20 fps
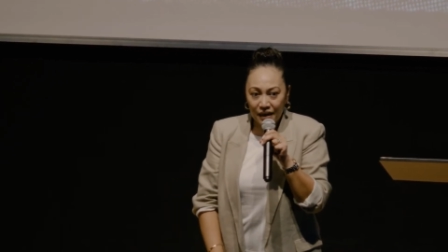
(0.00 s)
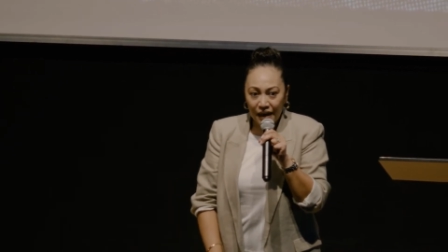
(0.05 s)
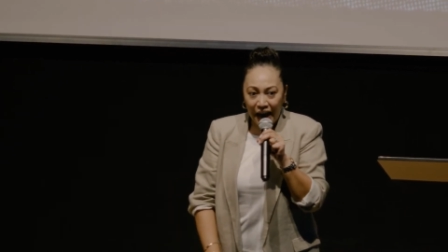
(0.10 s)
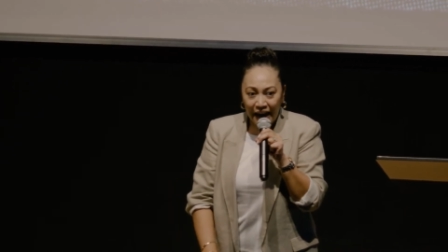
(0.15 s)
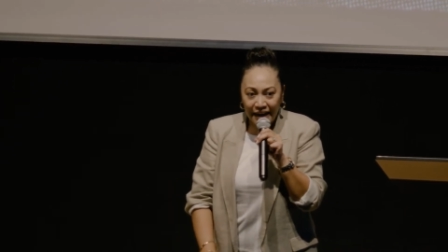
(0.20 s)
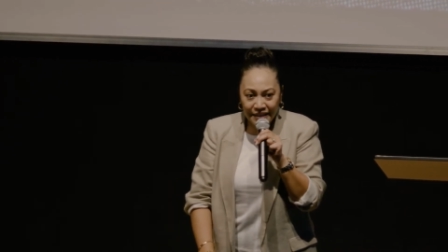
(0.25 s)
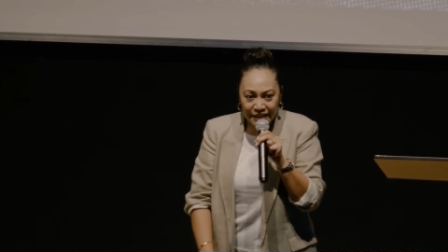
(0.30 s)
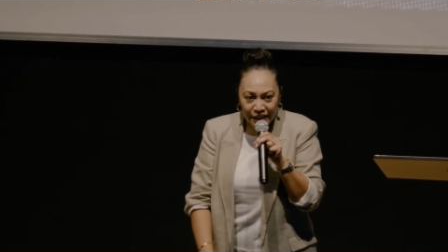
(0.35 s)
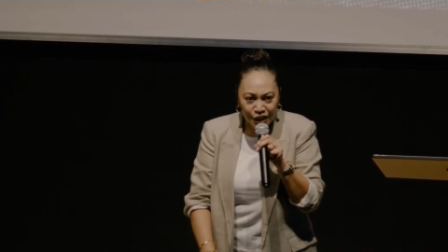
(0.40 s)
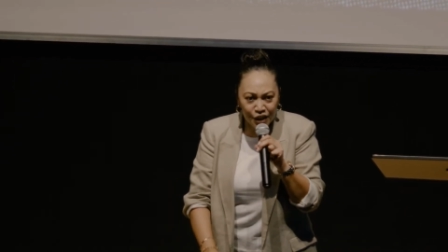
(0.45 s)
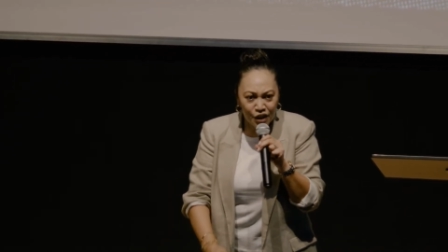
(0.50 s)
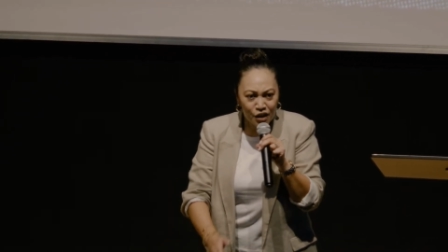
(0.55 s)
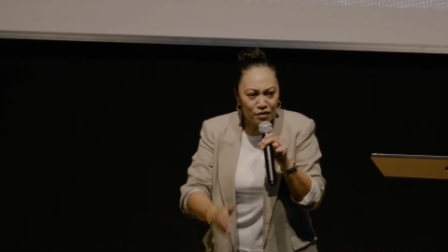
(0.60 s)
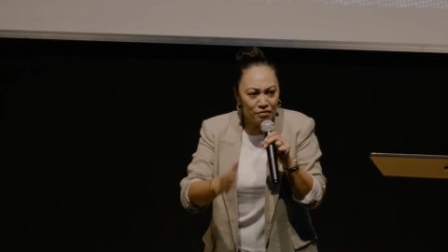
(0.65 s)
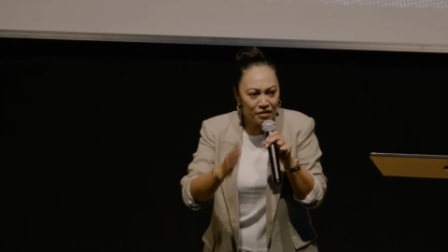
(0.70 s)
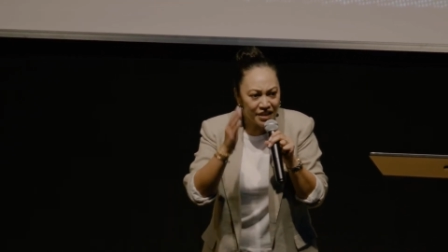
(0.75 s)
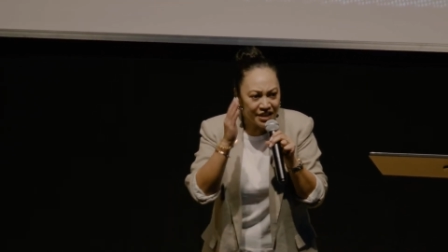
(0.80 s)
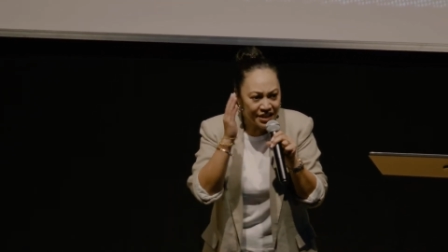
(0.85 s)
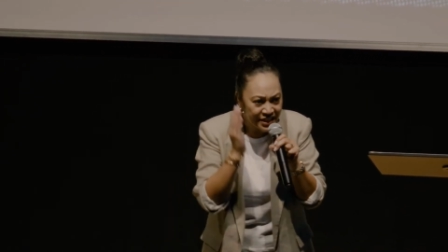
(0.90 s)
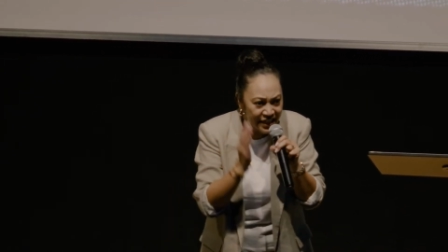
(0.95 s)
I need you to
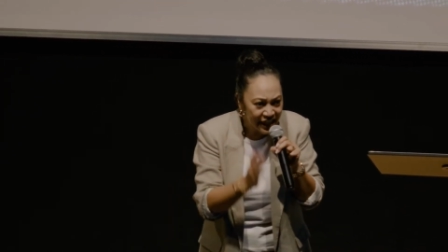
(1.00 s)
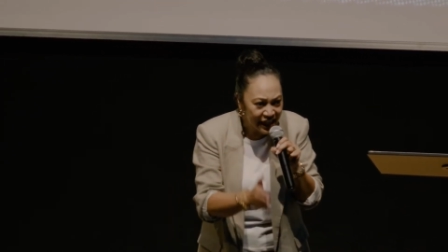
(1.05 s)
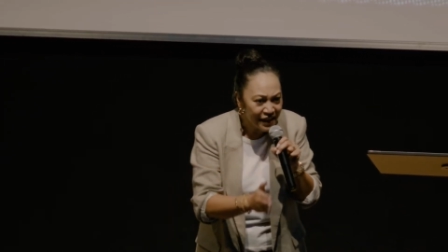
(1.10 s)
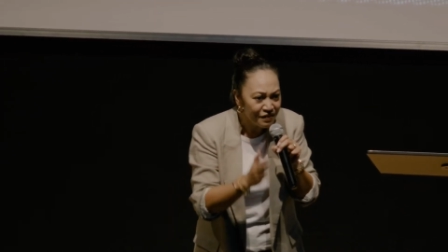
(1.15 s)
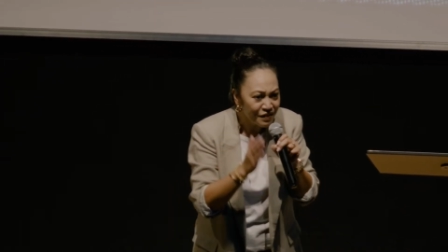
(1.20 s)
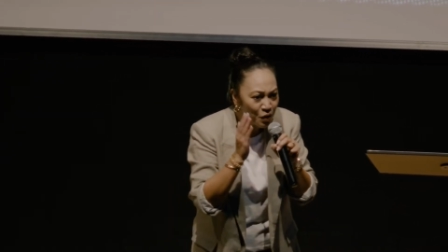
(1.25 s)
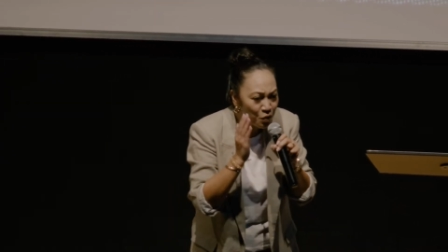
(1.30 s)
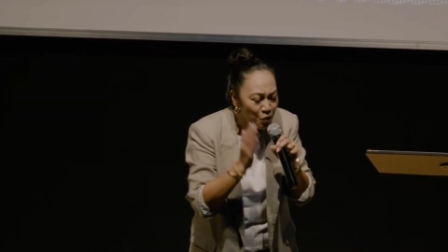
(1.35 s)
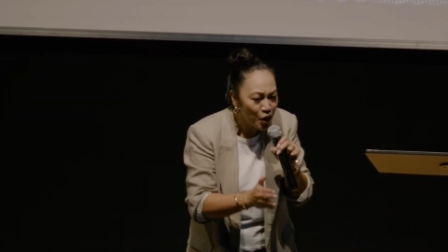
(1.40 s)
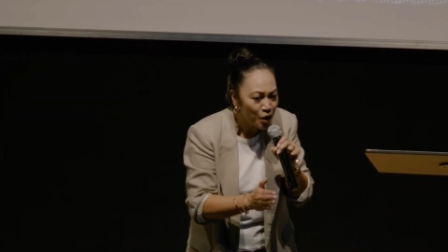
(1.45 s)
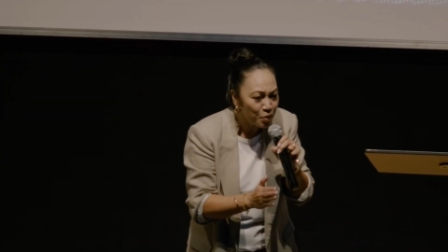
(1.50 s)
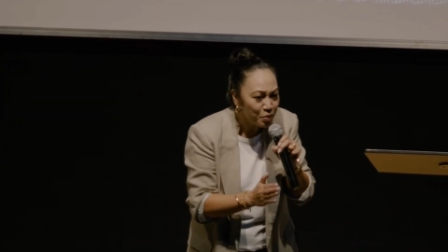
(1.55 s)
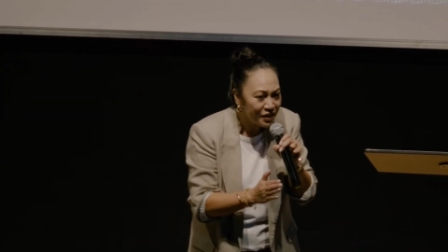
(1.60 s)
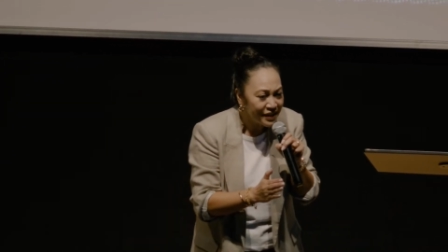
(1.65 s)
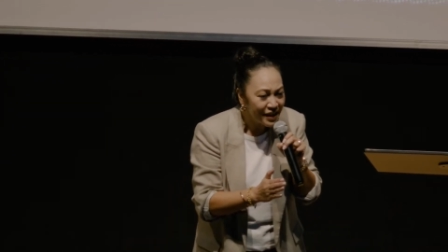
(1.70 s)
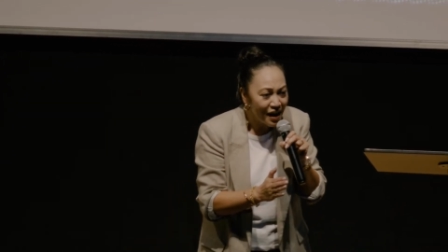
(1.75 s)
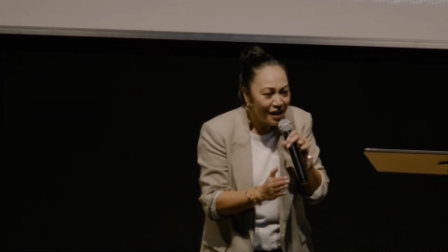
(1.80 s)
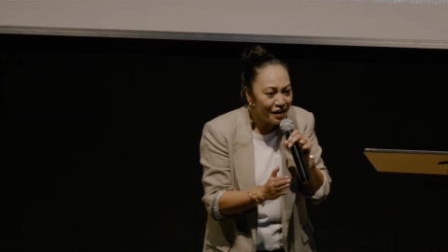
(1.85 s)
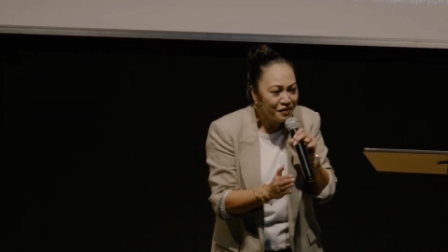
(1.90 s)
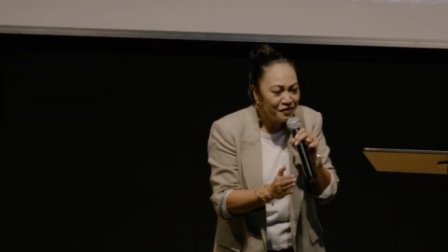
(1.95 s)
receive the word without